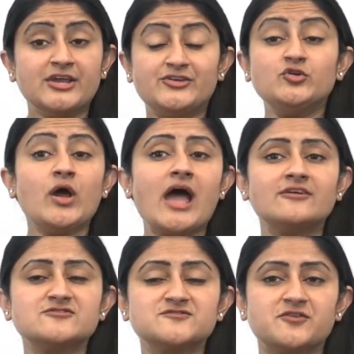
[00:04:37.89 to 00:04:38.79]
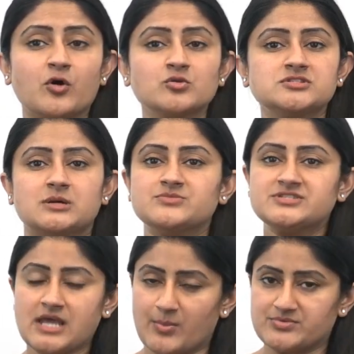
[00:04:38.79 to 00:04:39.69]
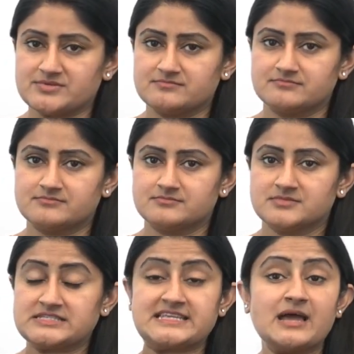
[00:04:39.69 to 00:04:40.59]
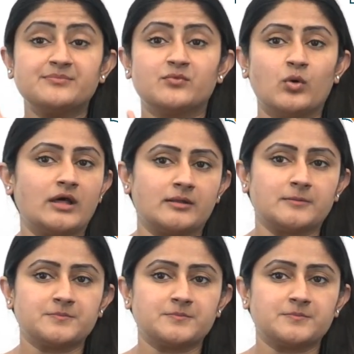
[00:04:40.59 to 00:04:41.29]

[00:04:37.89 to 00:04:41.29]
you have to follow some steps. Step 1.